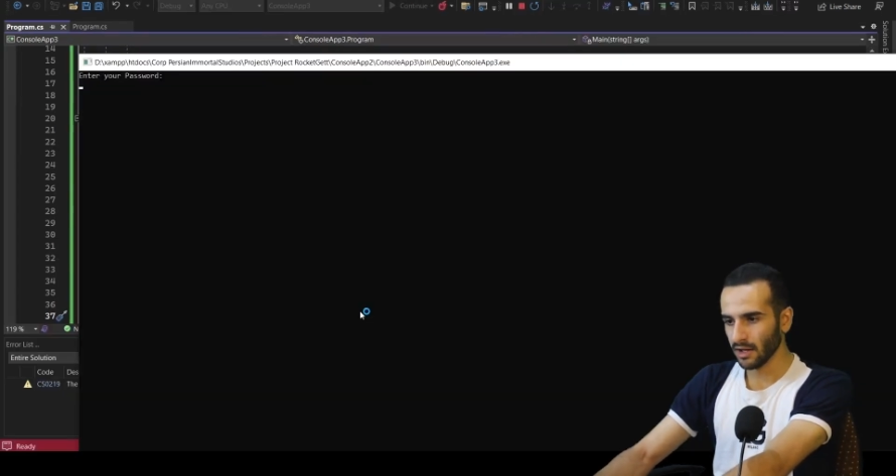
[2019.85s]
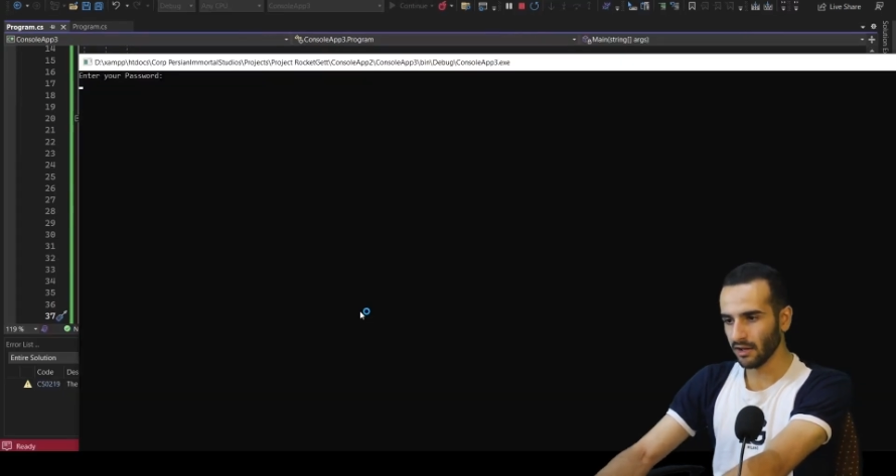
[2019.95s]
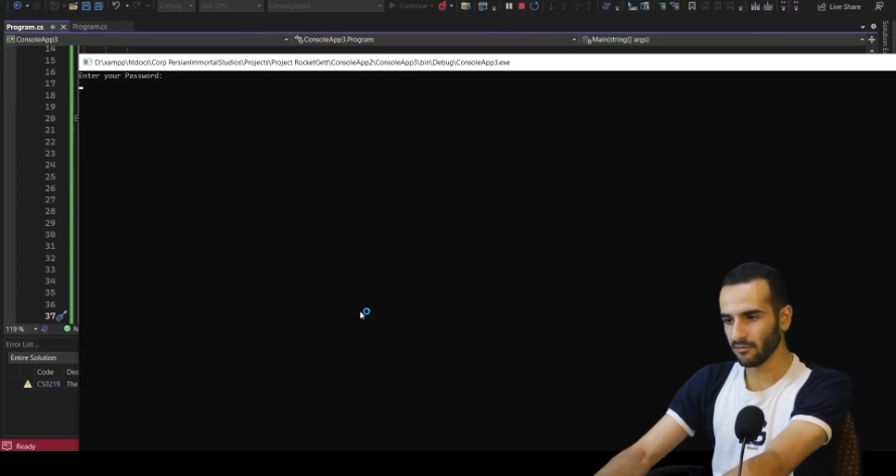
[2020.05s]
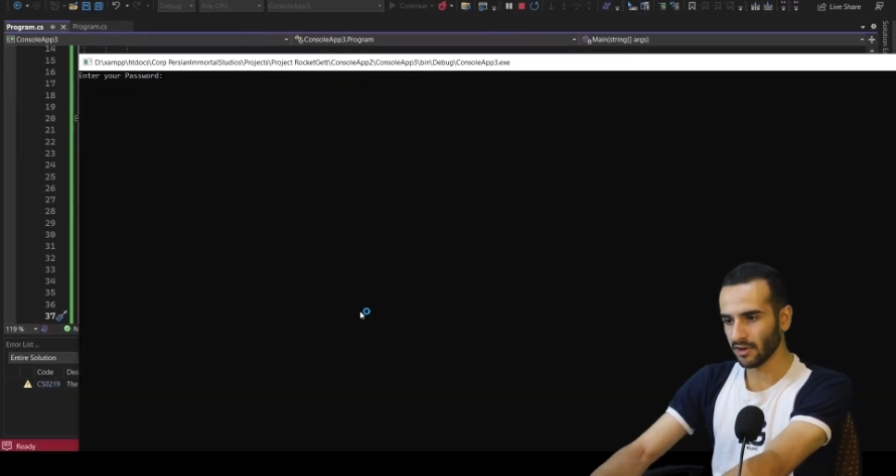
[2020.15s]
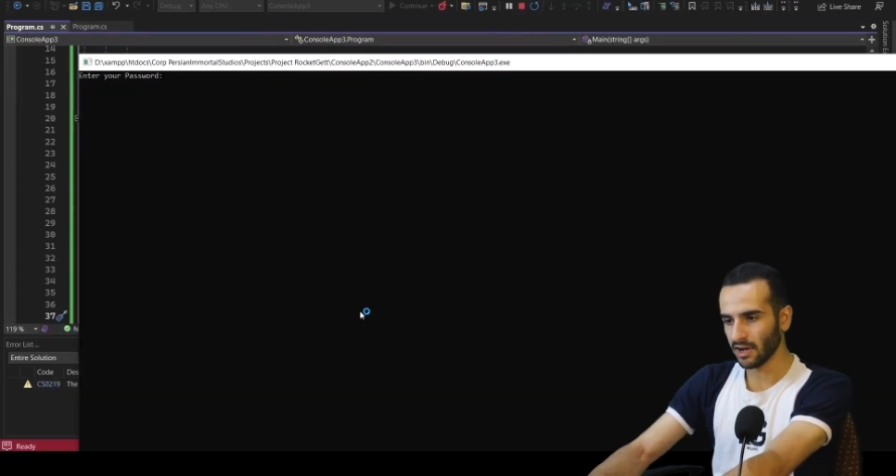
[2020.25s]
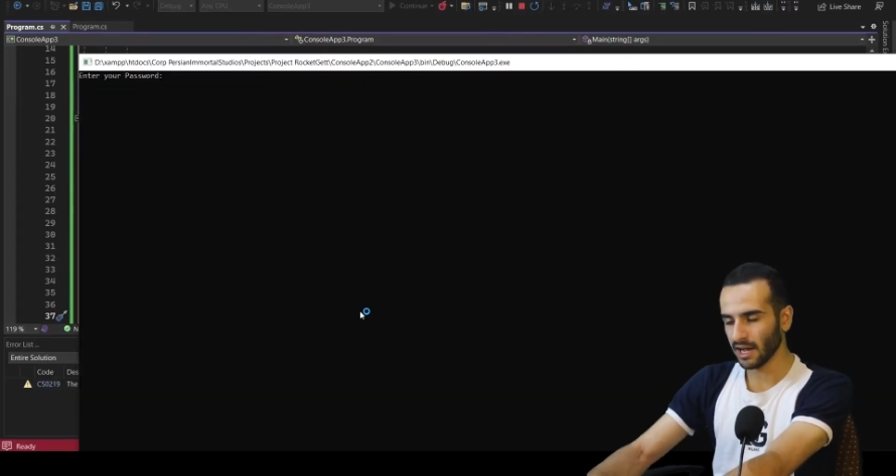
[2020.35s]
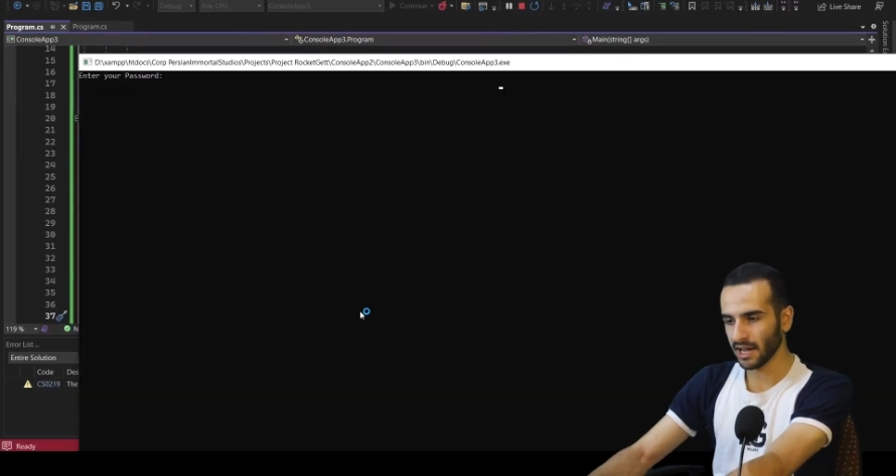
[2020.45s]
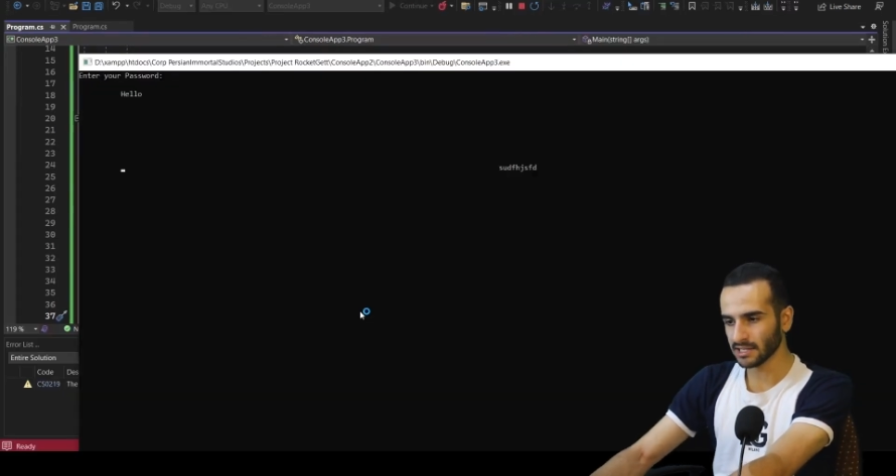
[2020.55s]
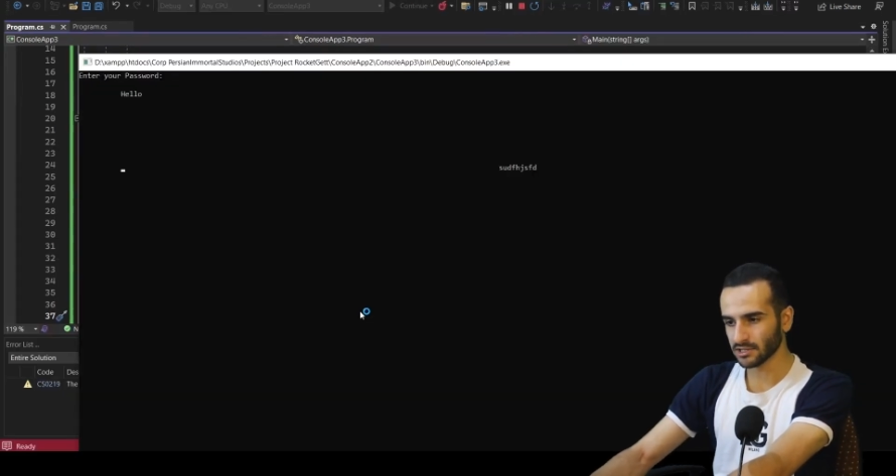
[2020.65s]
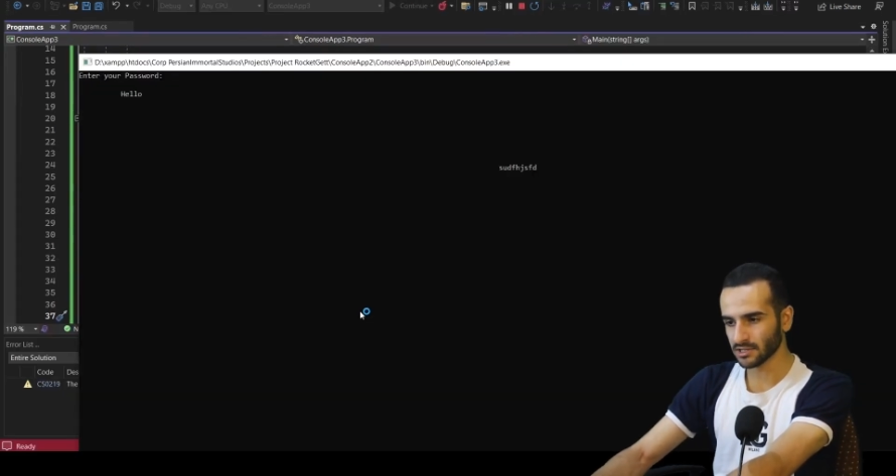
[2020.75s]
if I
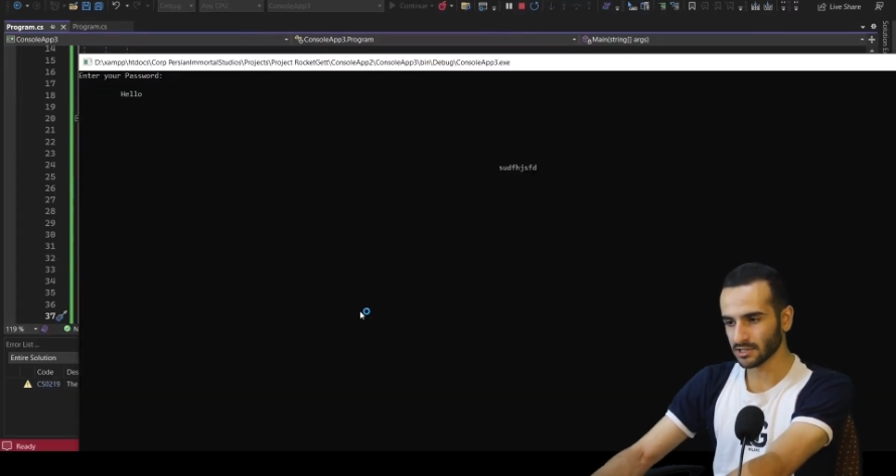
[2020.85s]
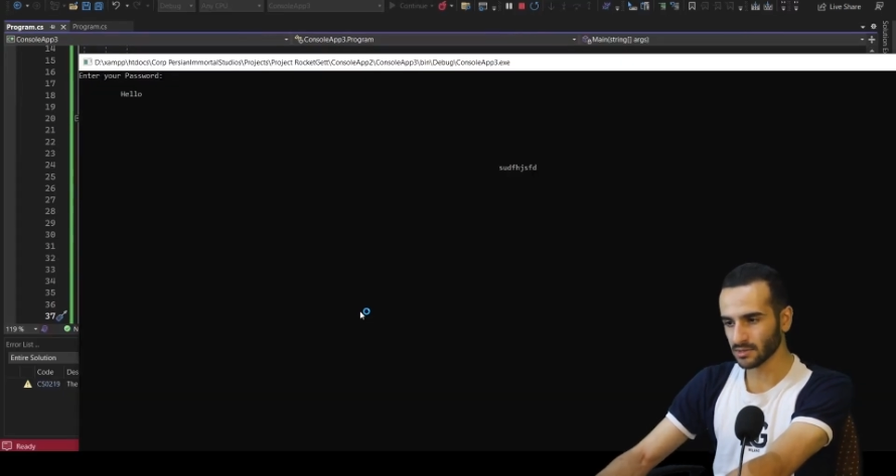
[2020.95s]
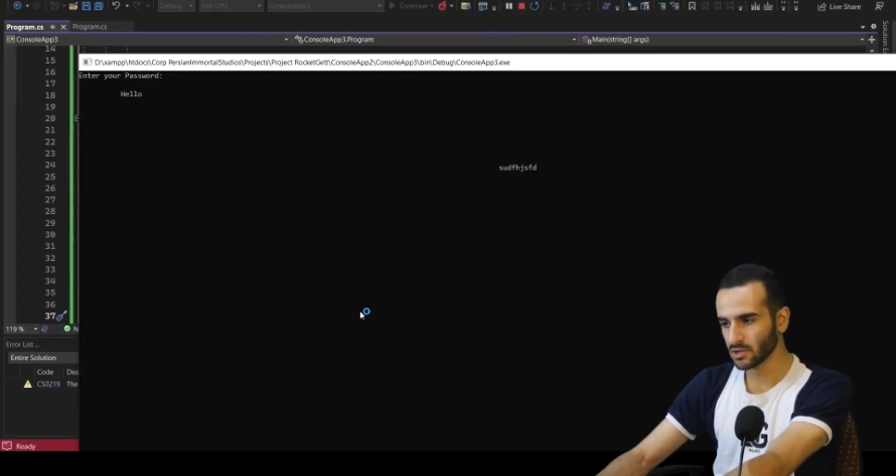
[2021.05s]
enter some